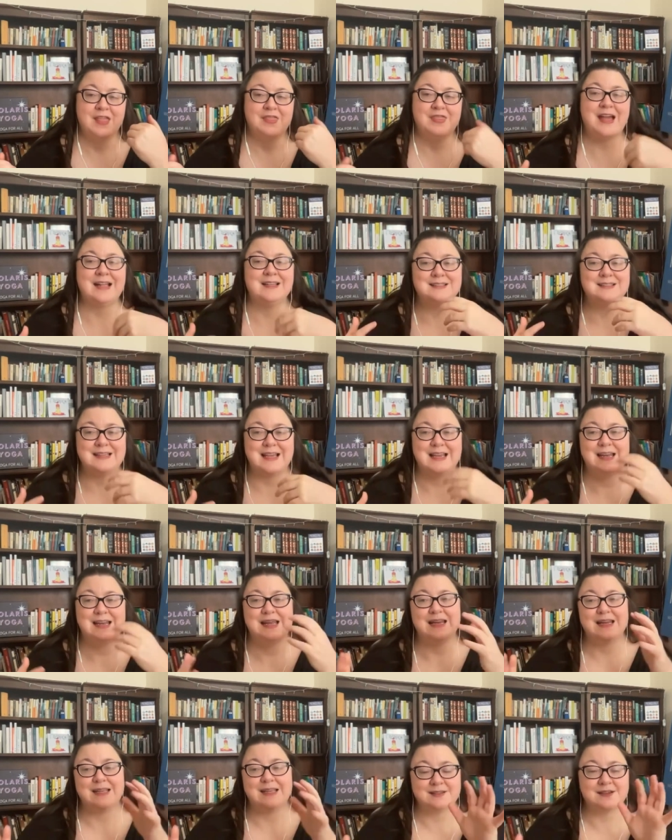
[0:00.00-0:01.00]
That said,
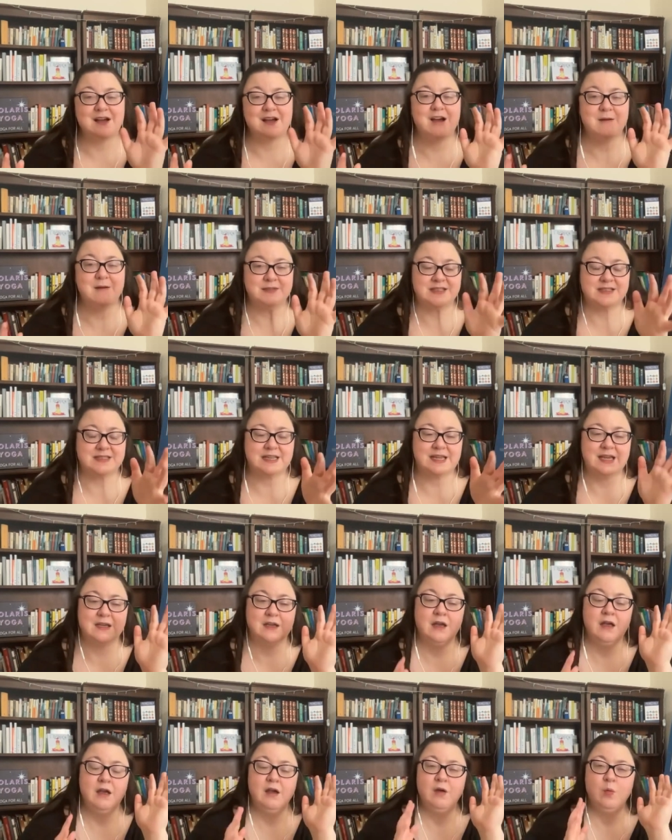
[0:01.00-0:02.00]
it is common to
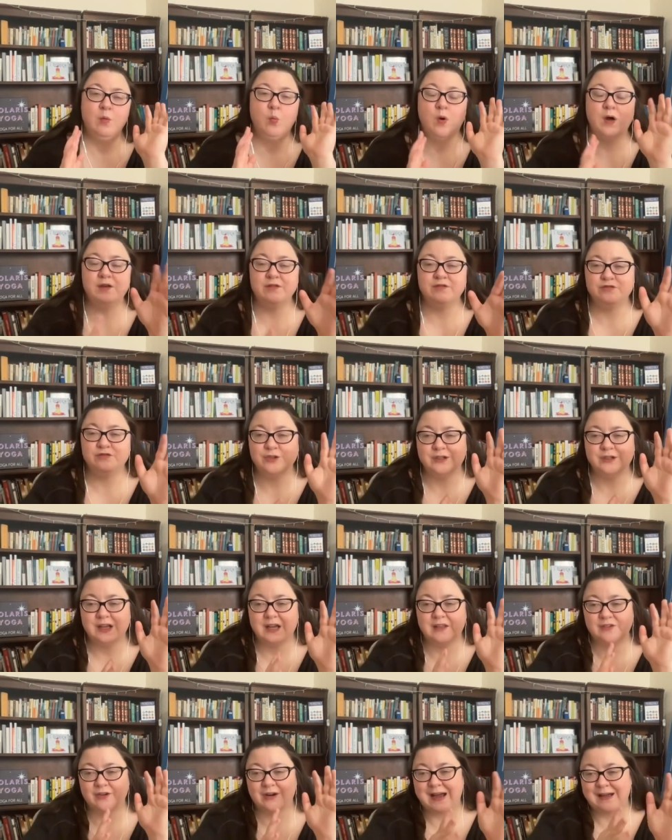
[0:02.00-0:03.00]
take one full
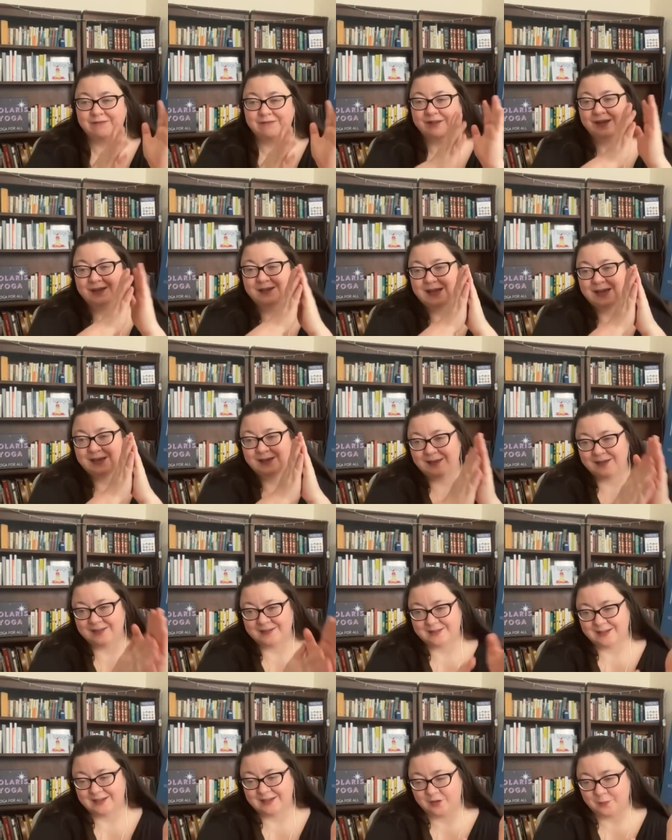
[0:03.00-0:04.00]
length or half length
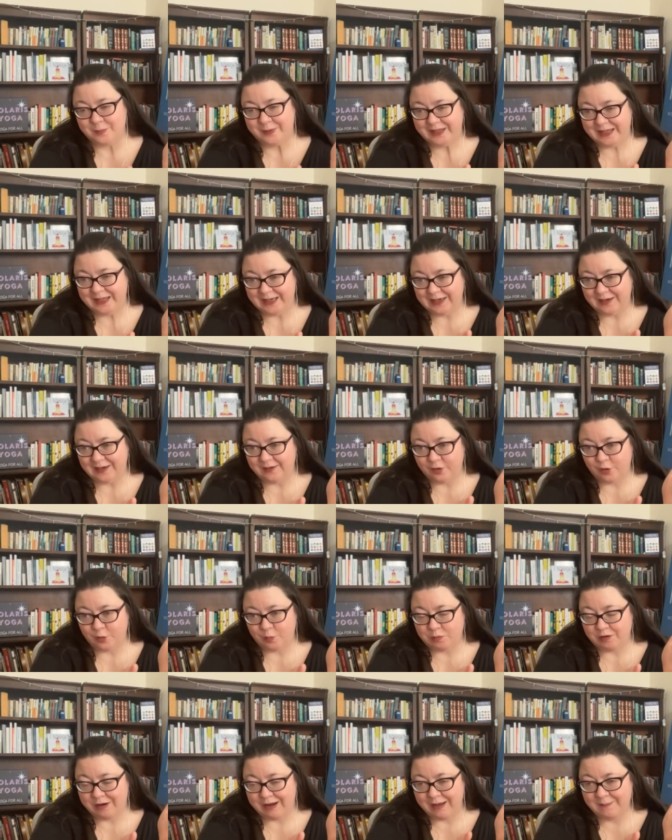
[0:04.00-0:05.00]
diagnostic at the beginning of your
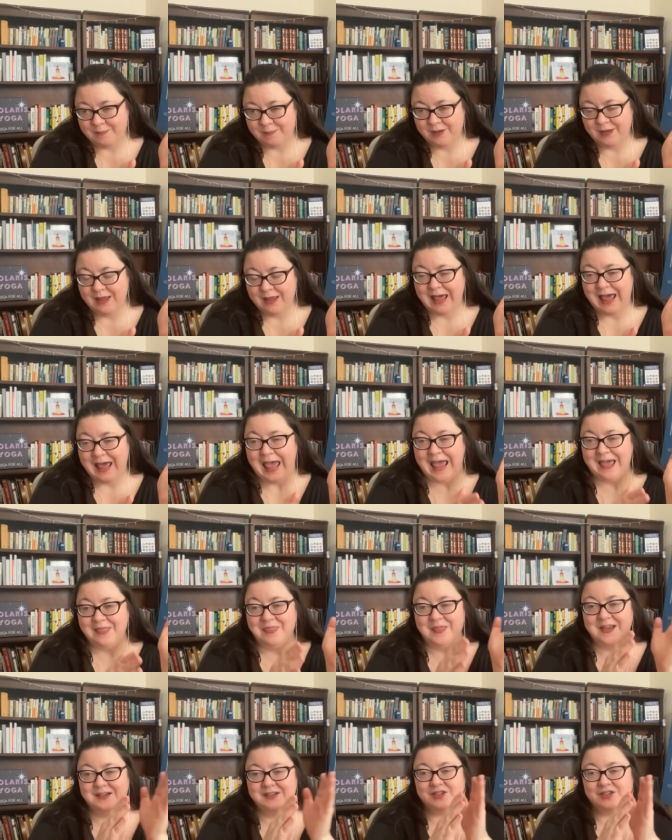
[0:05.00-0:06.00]
prep
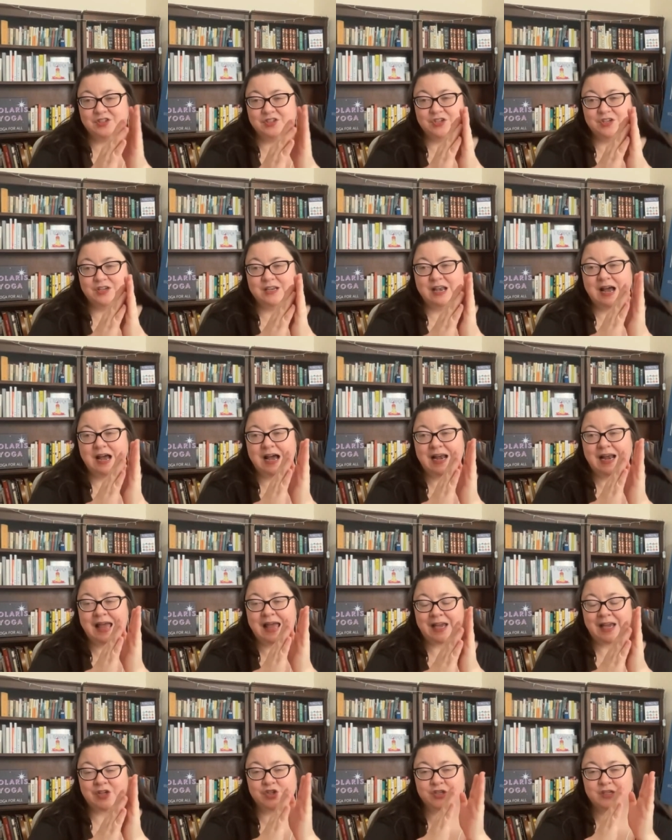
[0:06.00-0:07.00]
and then not
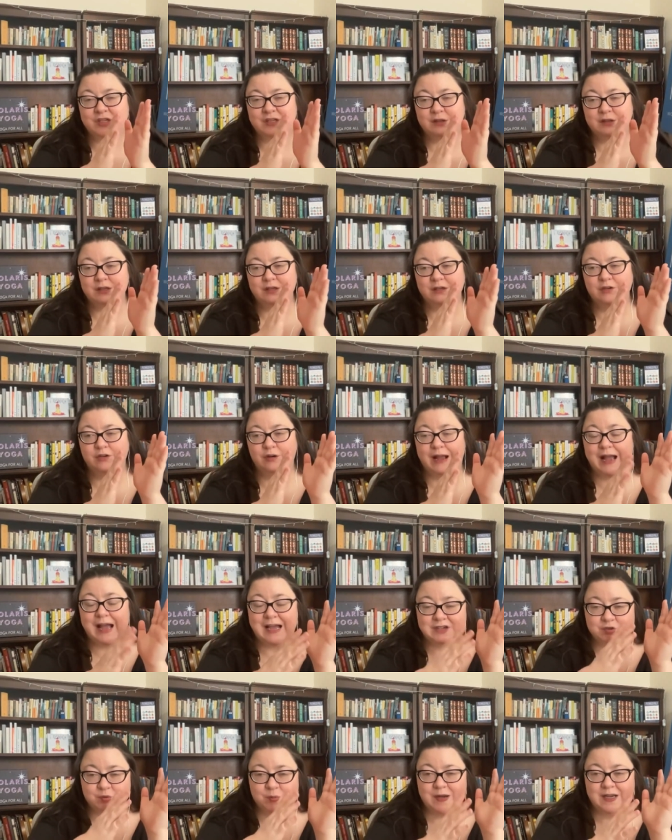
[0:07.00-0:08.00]
actually
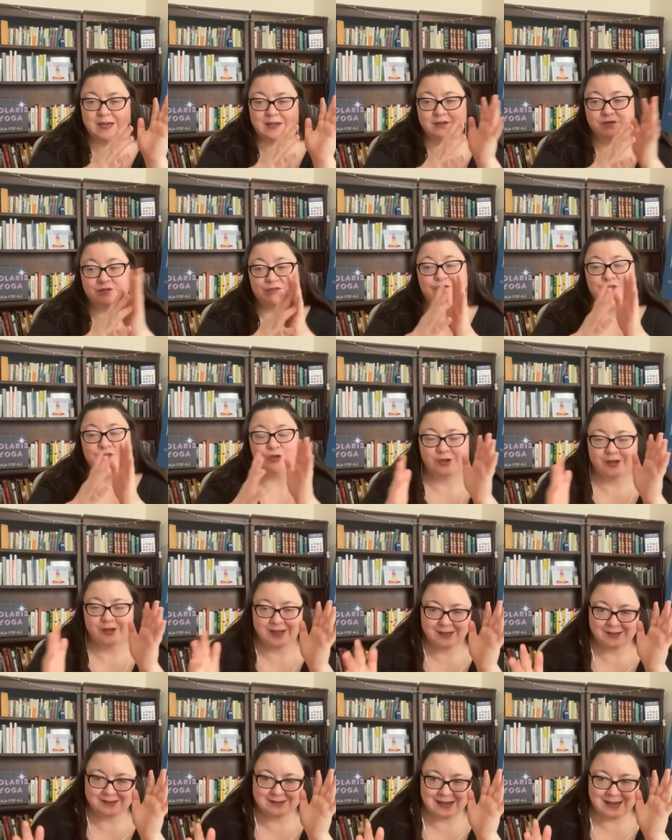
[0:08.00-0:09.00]
graduating to full
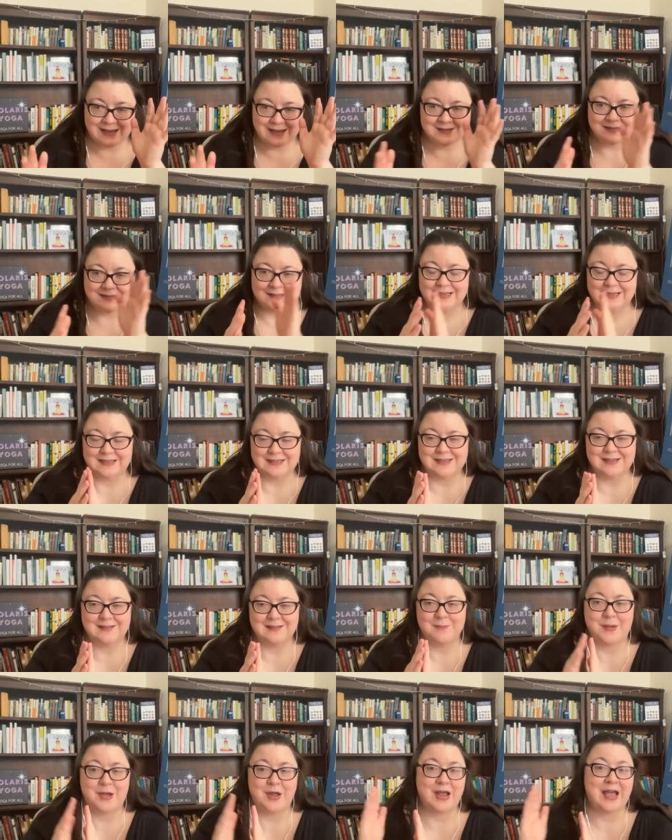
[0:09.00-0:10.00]
length tests
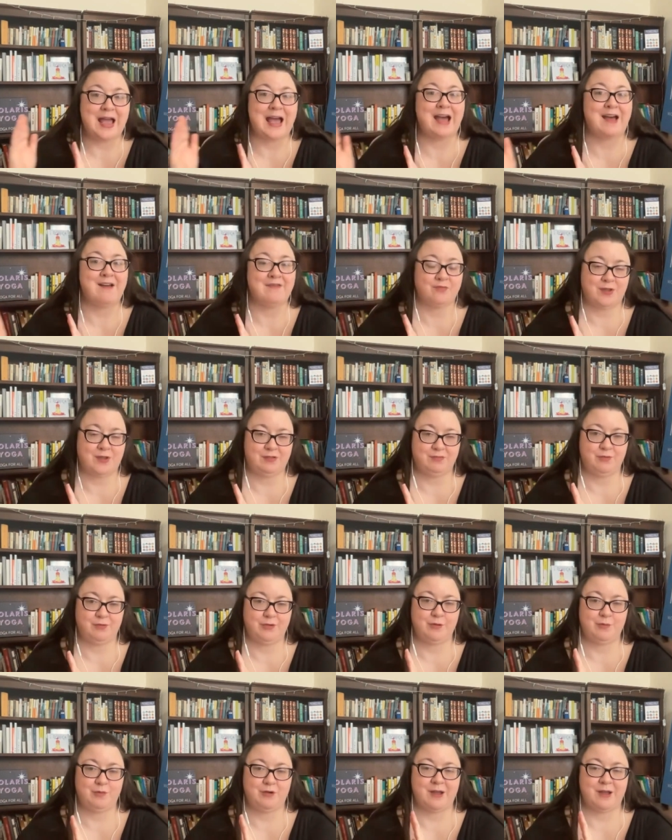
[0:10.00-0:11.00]
until about halfway through
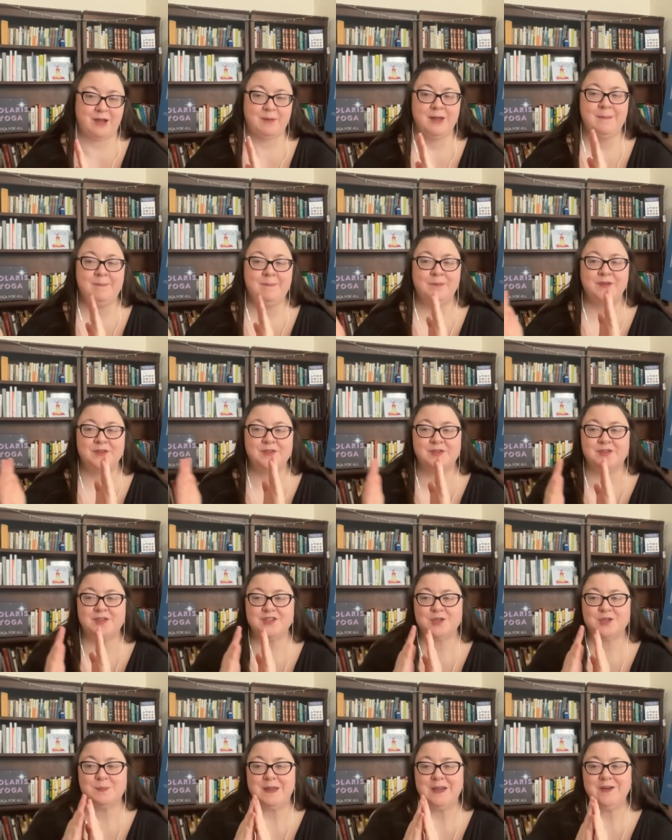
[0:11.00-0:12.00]
your prep. So
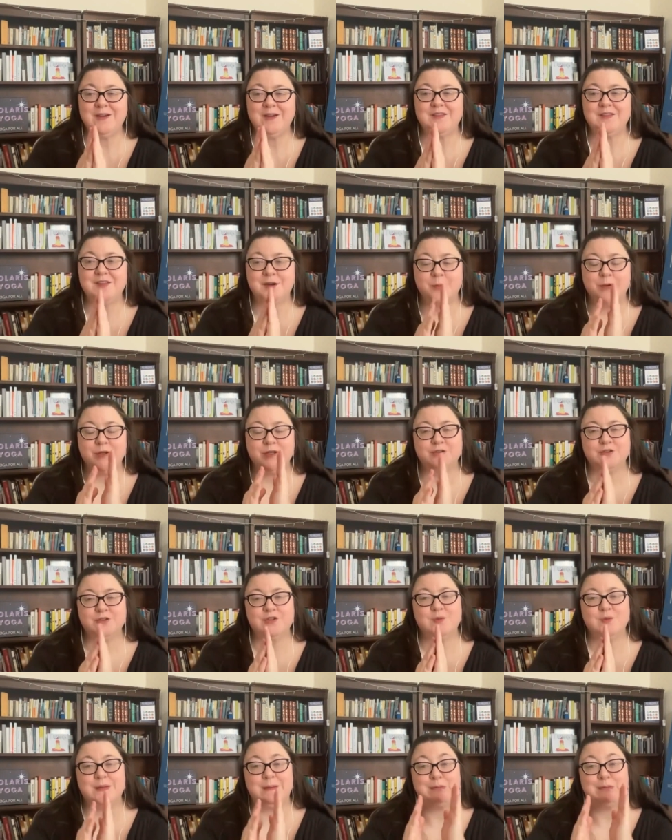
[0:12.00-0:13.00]
there's a period there where you're
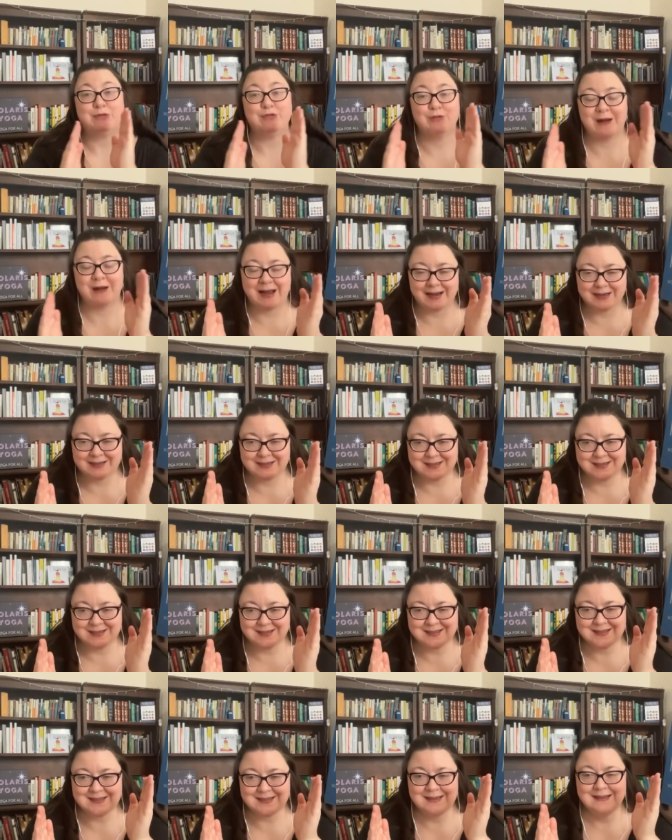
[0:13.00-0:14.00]
doing
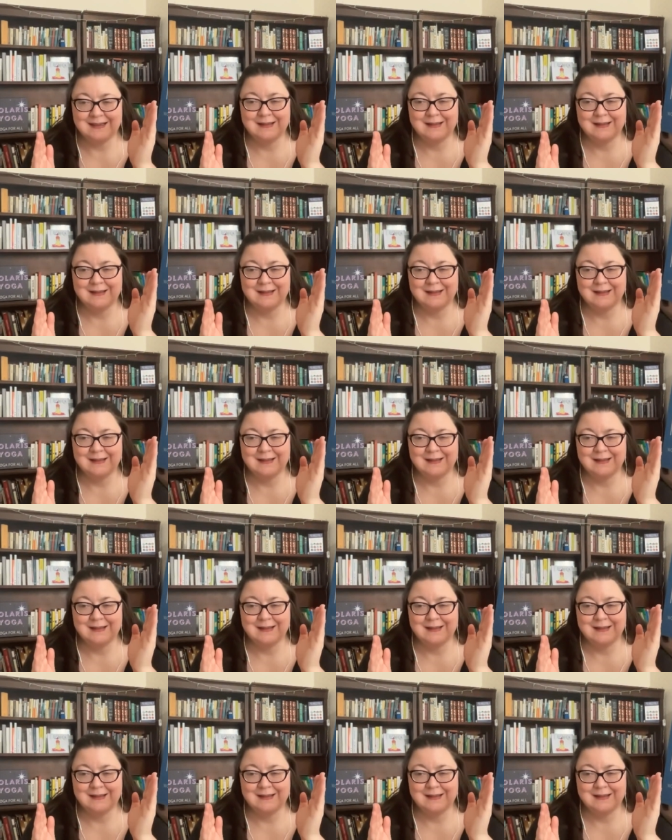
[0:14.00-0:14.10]
practice,